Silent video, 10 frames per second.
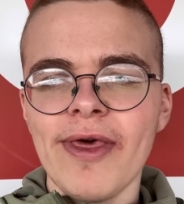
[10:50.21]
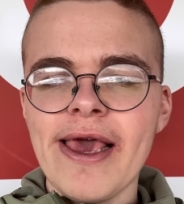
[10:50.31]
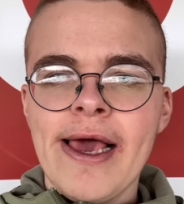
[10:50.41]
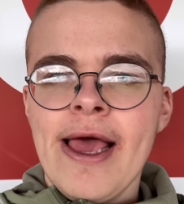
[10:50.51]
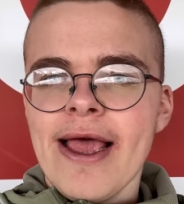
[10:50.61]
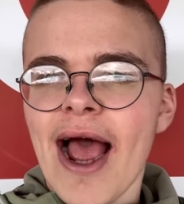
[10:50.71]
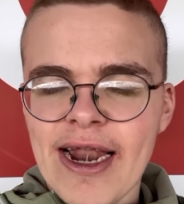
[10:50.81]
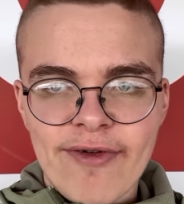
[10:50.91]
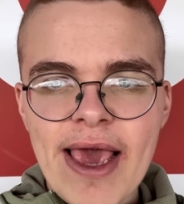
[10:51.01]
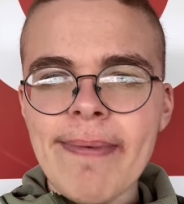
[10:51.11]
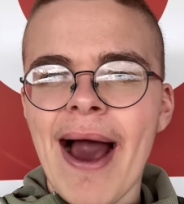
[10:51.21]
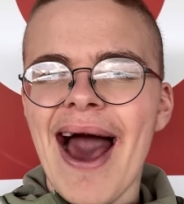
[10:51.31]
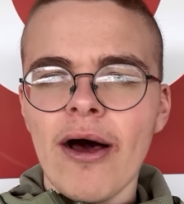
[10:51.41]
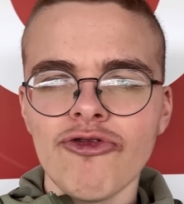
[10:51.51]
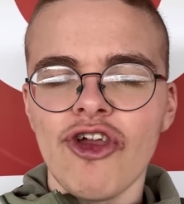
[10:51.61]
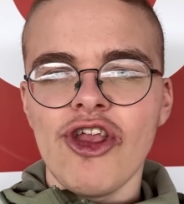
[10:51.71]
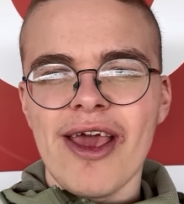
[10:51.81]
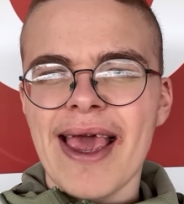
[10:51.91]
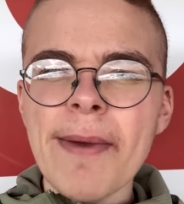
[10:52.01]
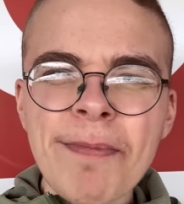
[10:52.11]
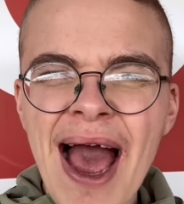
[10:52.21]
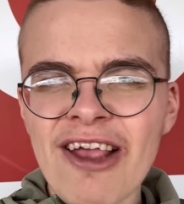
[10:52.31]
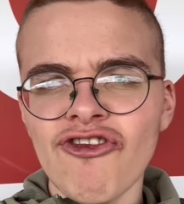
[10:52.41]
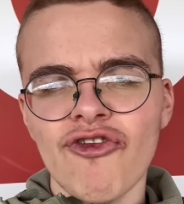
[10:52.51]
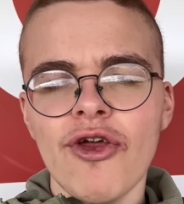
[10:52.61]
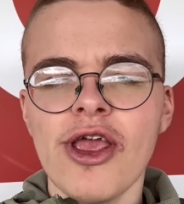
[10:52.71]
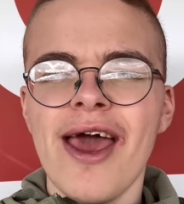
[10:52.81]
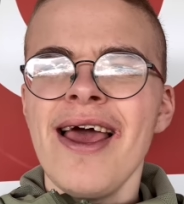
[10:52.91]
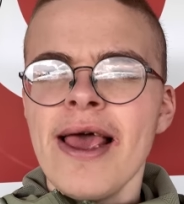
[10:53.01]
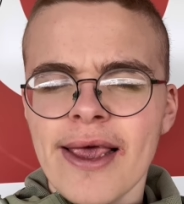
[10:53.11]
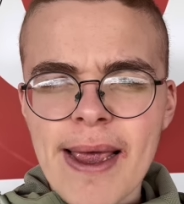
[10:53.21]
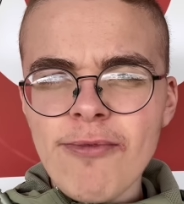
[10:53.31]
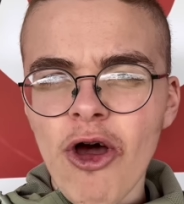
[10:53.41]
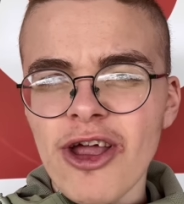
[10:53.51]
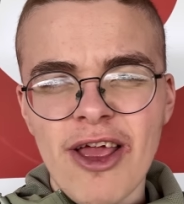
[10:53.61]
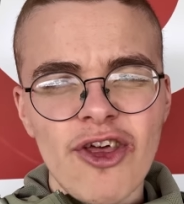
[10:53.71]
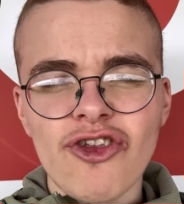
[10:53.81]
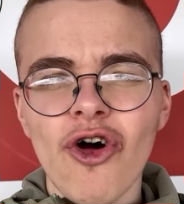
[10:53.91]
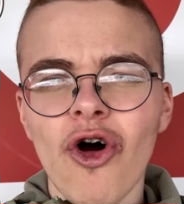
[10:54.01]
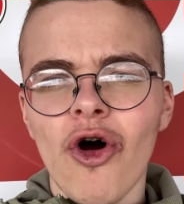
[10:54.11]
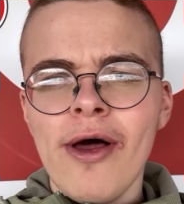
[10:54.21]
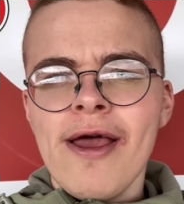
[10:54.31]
They kind of keep hounding you, keep pestering you, keep knocking at the door.